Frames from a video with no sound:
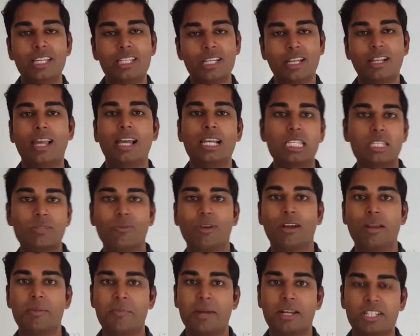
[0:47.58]
Isha likes it
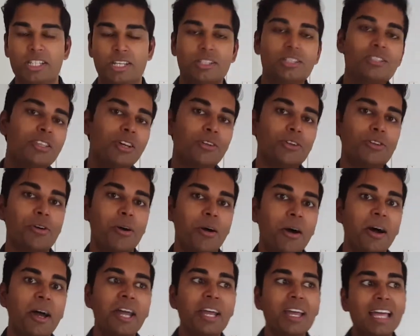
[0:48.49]
very much, and so do
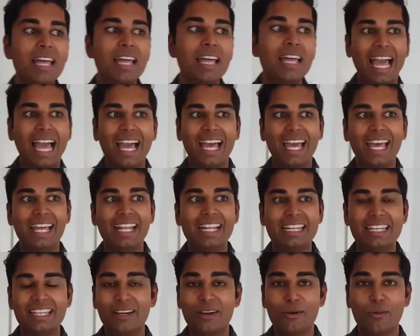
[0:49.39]
I.
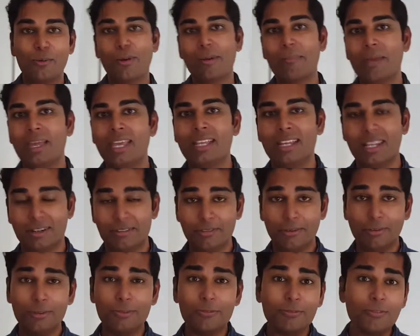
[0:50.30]
And we made
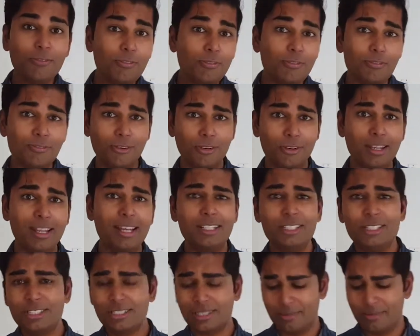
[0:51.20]
it for
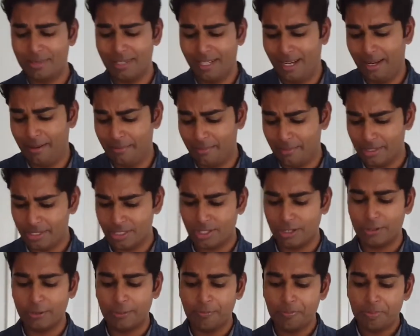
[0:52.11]
lunch sometime.
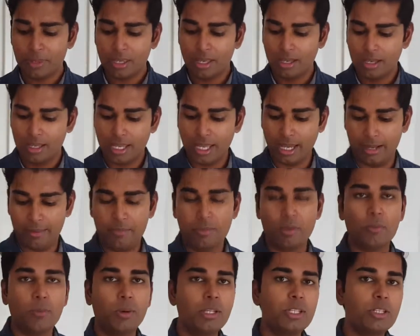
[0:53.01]
So
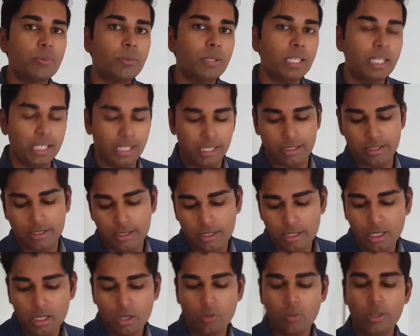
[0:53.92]
yeah, what do we need?
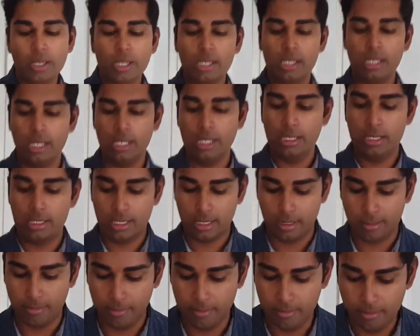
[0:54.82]
We need
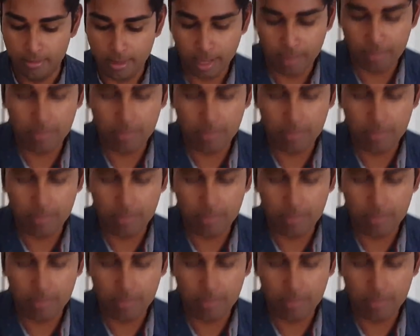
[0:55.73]
some,